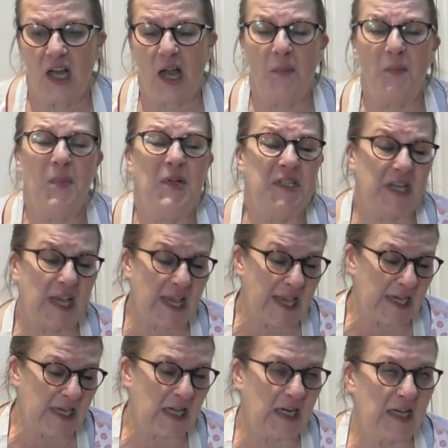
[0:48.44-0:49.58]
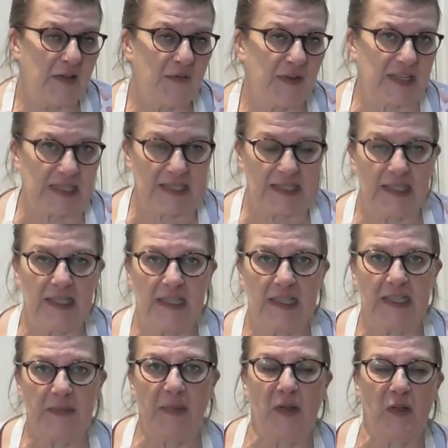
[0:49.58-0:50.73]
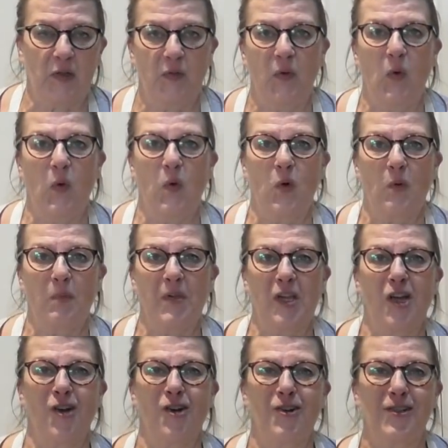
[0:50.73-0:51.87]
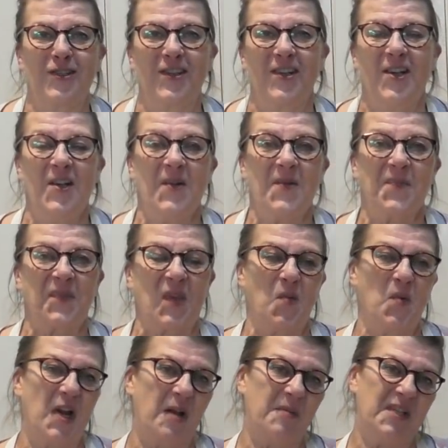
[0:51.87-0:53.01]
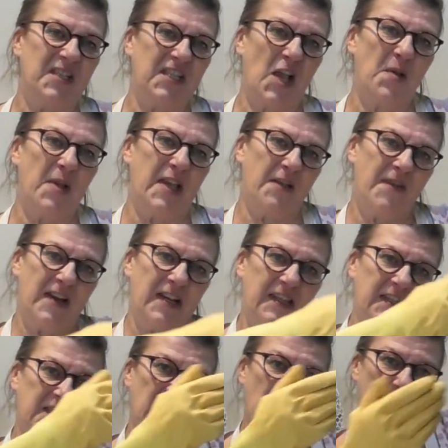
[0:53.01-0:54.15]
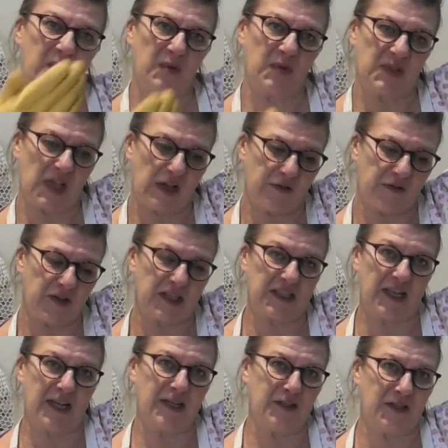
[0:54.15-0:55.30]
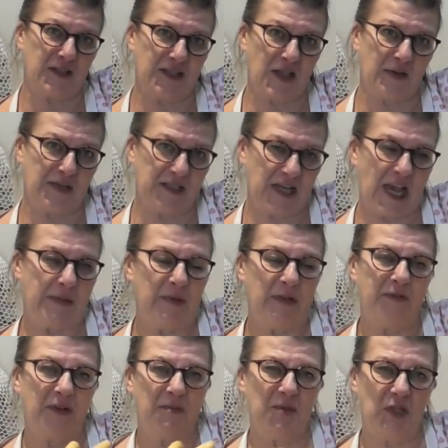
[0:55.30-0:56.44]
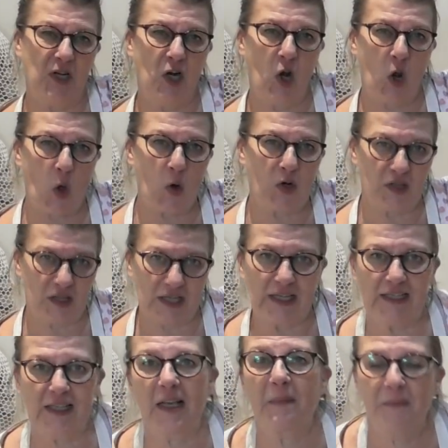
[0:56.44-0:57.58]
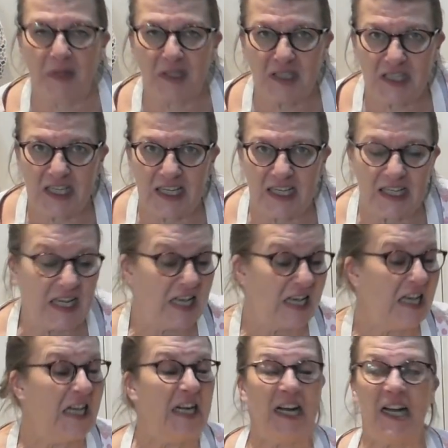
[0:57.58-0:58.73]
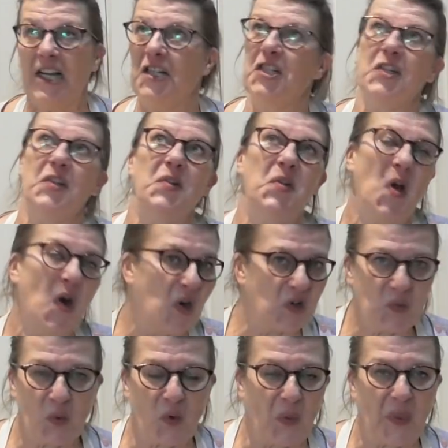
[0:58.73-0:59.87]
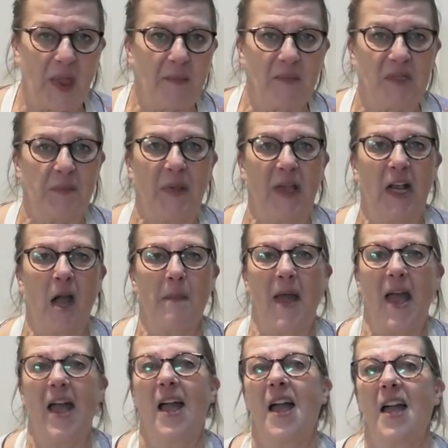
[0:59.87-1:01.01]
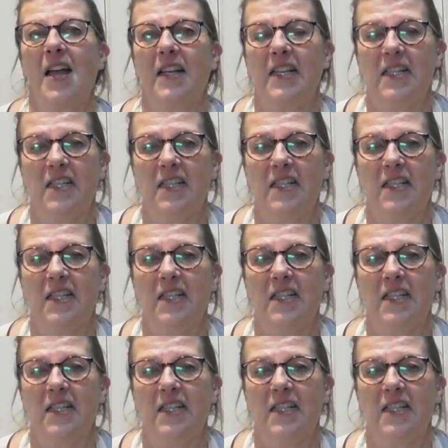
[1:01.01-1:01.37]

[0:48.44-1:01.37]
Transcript: I'm particularly fastidious about the floor because when I'm sewing, if anything tumbles over the side of the sewing table, if I'm doing long things like bunting, I do not want them to pick up any